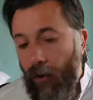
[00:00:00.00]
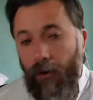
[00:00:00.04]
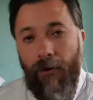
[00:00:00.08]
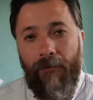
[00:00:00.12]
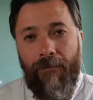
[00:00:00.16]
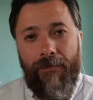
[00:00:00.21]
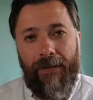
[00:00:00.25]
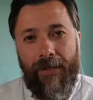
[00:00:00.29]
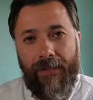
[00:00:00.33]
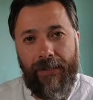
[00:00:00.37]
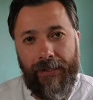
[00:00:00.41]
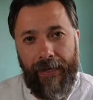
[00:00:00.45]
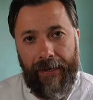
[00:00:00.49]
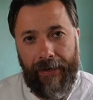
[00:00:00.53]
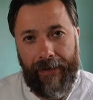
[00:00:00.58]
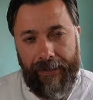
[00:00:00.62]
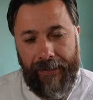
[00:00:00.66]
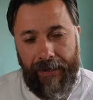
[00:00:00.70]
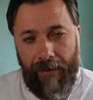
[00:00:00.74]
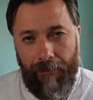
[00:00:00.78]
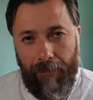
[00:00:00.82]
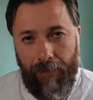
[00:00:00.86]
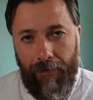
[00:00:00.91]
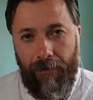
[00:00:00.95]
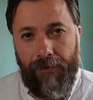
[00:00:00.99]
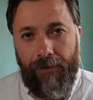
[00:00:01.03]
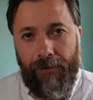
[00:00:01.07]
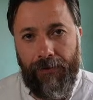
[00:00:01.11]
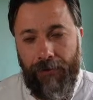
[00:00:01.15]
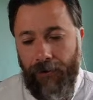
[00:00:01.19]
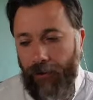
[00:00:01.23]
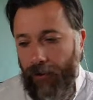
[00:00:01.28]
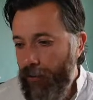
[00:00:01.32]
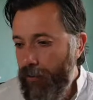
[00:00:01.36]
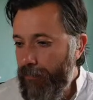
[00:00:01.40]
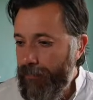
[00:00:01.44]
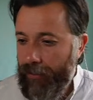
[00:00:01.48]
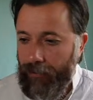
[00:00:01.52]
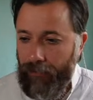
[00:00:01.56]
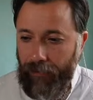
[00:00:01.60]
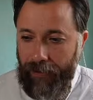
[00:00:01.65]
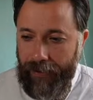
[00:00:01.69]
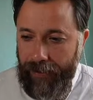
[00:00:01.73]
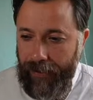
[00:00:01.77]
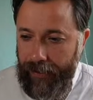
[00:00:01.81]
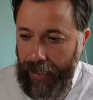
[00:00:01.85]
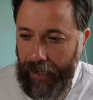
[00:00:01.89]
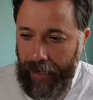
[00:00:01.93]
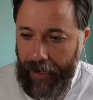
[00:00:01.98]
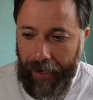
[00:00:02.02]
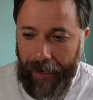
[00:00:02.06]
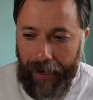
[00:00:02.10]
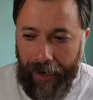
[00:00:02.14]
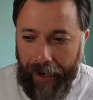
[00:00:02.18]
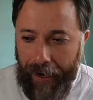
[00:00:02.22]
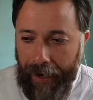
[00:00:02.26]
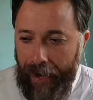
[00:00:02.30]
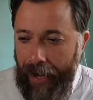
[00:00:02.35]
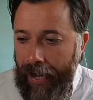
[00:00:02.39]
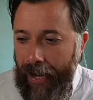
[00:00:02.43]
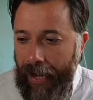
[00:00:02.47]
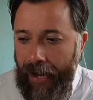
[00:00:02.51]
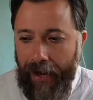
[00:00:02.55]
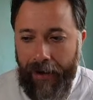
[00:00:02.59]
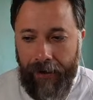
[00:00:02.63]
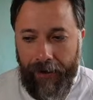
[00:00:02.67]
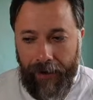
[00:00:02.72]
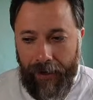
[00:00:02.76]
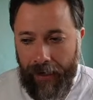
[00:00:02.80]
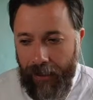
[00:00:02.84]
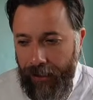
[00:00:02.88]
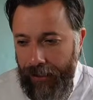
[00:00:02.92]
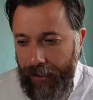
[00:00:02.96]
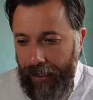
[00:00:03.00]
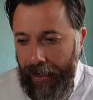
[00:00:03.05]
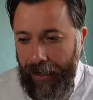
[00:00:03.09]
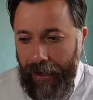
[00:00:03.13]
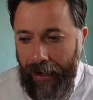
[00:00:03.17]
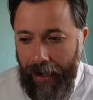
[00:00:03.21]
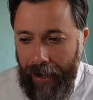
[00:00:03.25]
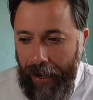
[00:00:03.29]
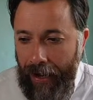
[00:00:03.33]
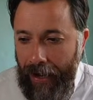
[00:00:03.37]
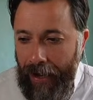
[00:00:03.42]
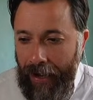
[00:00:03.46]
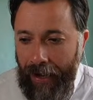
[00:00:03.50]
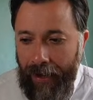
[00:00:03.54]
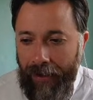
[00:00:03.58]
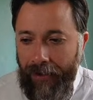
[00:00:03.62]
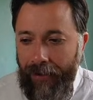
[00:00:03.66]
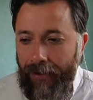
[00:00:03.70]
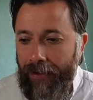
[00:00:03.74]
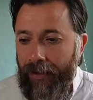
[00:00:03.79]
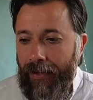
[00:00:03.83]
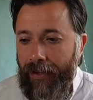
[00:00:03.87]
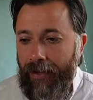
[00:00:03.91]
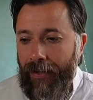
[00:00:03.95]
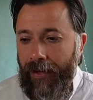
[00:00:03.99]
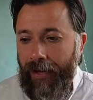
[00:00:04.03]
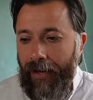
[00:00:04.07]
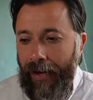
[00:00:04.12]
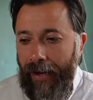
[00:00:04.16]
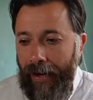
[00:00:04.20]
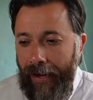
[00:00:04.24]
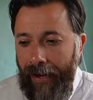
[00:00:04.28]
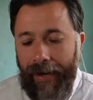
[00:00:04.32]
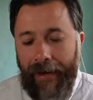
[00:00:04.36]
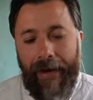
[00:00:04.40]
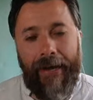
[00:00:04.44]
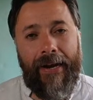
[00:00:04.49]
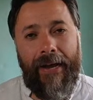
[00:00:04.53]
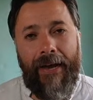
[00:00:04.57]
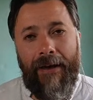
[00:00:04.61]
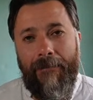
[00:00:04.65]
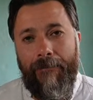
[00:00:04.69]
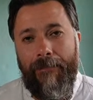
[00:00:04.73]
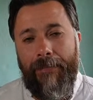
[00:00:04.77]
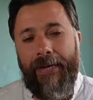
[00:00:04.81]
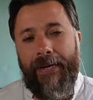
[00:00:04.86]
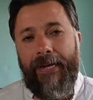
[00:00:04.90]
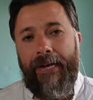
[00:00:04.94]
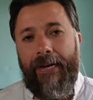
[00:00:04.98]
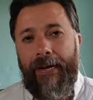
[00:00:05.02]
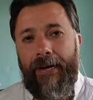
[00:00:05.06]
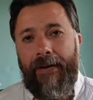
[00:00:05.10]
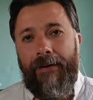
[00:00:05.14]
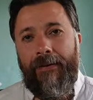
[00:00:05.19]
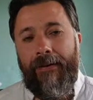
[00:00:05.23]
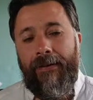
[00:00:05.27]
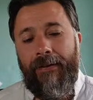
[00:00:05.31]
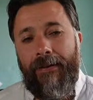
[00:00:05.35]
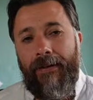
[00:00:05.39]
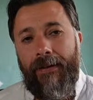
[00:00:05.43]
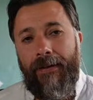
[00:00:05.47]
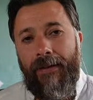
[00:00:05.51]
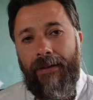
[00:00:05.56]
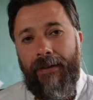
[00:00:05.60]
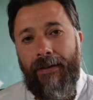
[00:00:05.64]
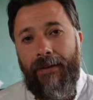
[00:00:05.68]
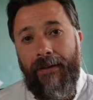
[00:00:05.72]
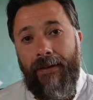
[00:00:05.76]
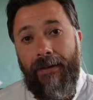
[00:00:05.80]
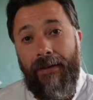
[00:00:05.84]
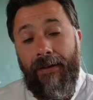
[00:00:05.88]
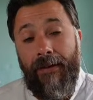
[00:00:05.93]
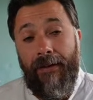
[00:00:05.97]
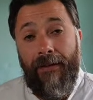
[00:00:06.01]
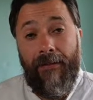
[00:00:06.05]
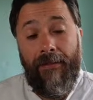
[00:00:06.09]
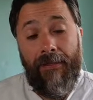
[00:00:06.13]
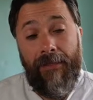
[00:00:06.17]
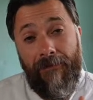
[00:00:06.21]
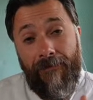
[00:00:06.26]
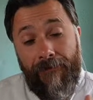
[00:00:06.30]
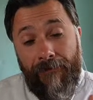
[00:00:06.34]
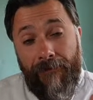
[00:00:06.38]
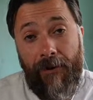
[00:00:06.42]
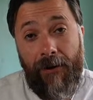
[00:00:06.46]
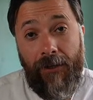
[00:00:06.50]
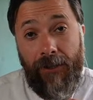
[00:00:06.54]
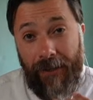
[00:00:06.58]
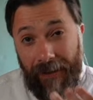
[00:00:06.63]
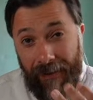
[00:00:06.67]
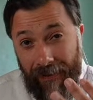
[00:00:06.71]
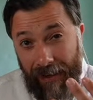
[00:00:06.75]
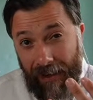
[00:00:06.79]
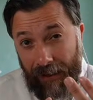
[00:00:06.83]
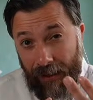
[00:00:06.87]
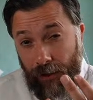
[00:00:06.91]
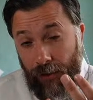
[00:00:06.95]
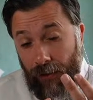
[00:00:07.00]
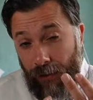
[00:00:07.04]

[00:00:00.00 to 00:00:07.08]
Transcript: all of these examples, between Sarah and Hagar, Rachel and Leah, and Hannah and Peninnah. The first, and